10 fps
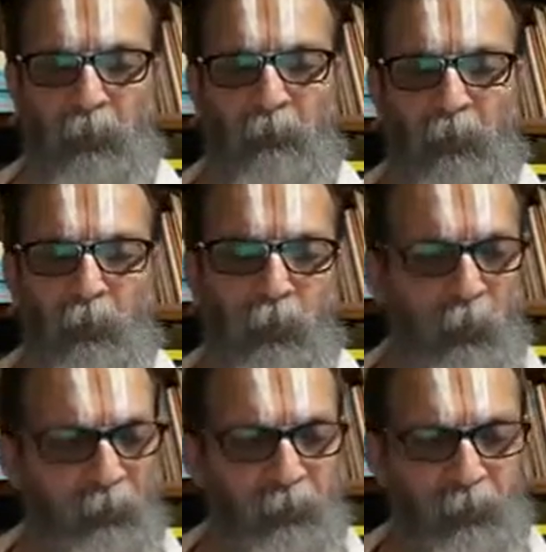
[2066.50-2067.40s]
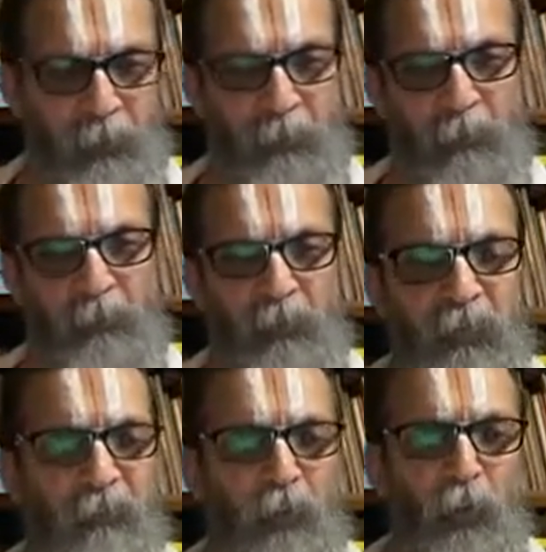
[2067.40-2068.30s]
difficult to understand. I'm
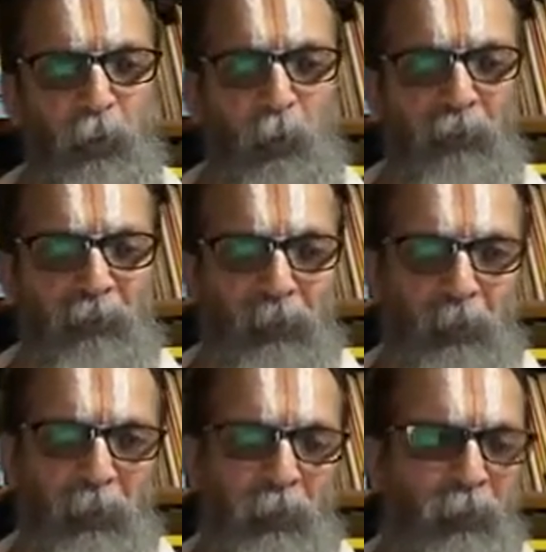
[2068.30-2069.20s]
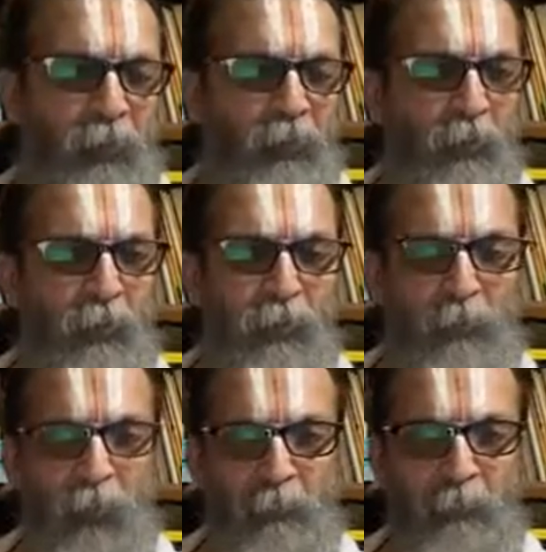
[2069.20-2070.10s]
just giving you an overview today. So it is all
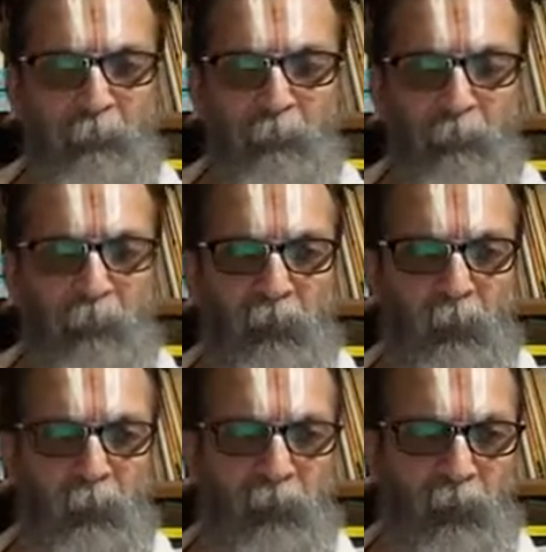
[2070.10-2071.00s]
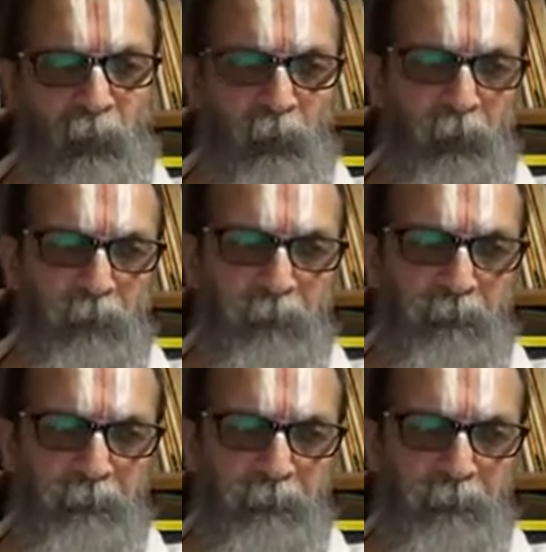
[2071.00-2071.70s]
going to be a simple, lucid English.